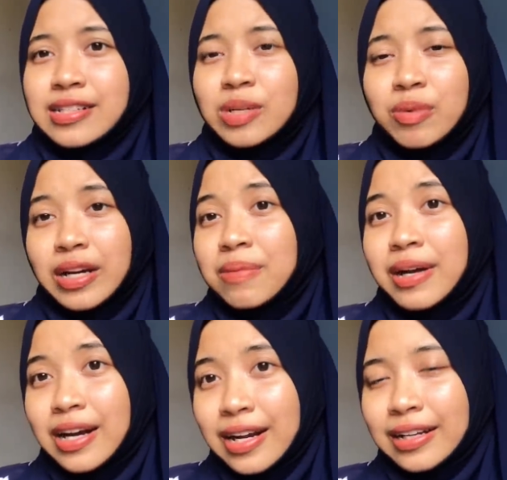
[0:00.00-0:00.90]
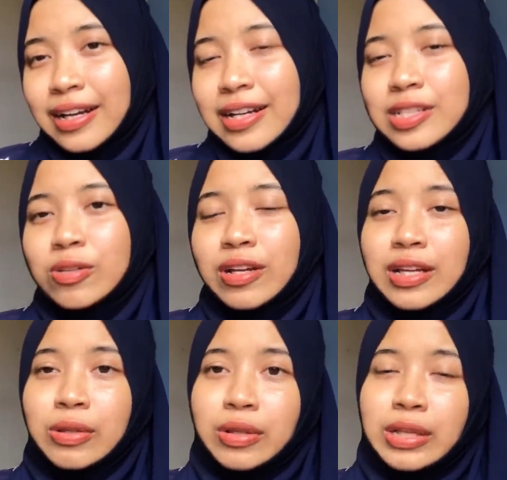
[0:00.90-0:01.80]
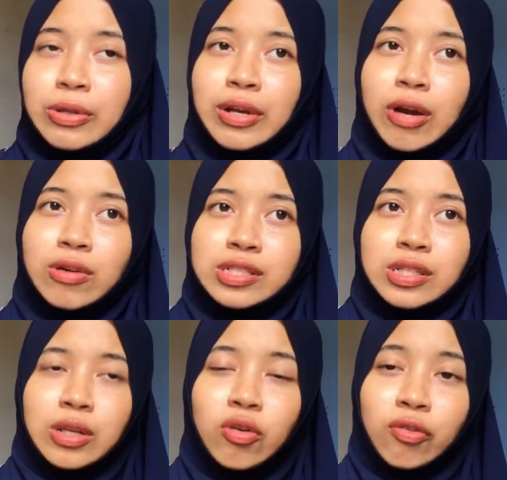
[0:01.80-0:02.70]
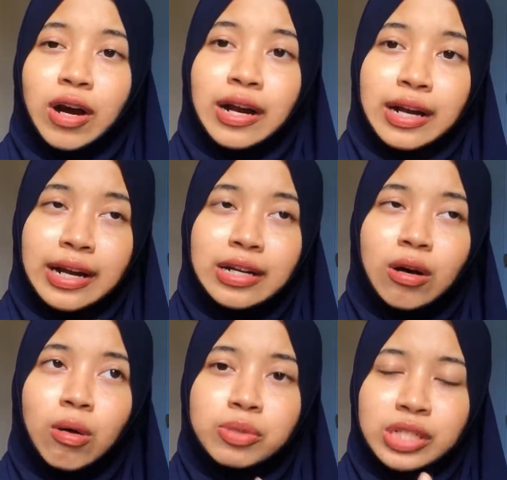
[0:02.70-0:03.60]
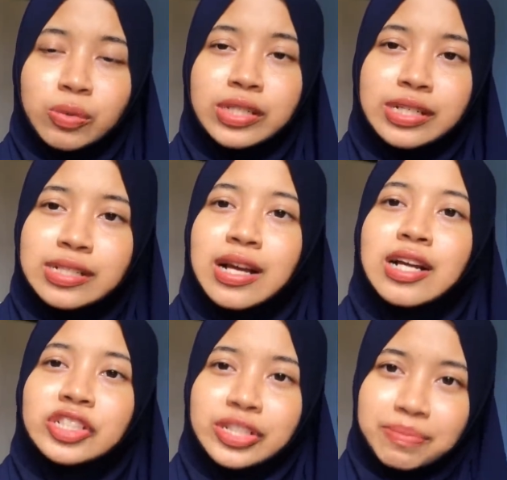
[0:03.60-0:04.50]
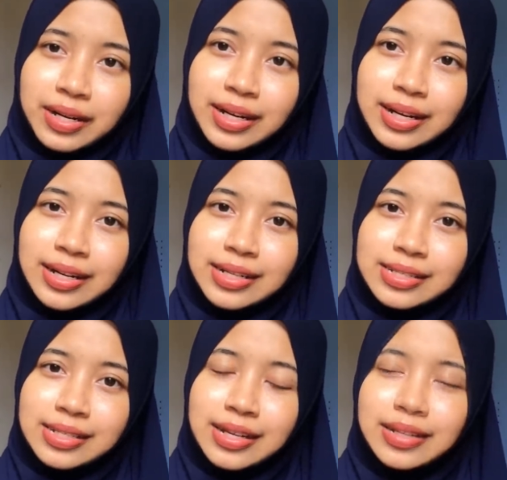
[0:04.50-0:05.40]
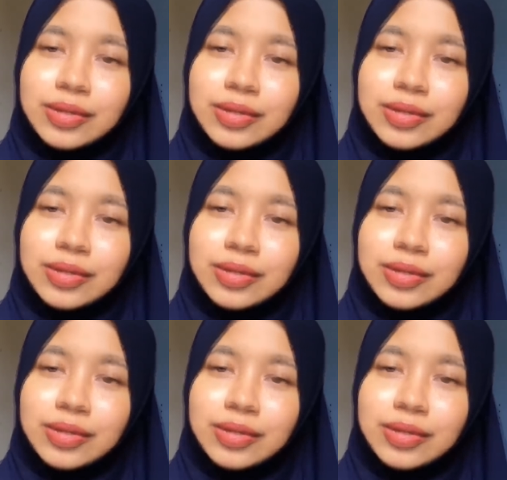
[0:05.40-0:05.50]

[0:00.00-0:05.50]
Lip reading: serum pun kadang mahal kan. So you can always look for another option which is sheet mask.